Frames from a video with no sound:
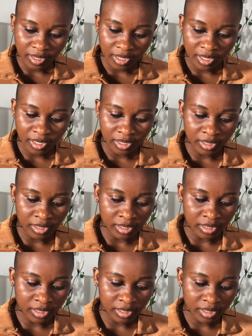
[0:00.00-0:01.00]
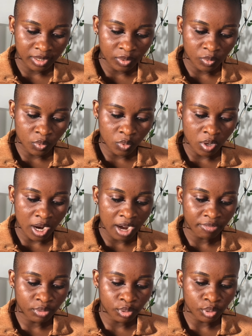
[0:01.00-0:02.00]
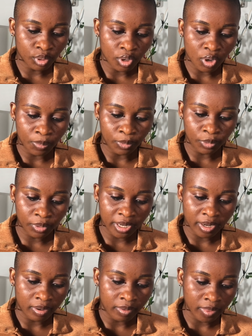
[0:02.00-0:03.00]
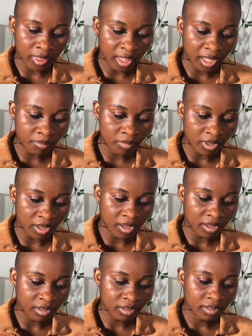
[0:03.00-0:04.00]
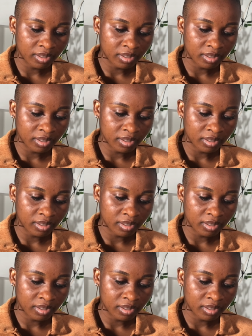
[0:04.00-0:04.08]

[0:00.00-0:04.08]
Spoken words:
and we'll have to upload our theme here.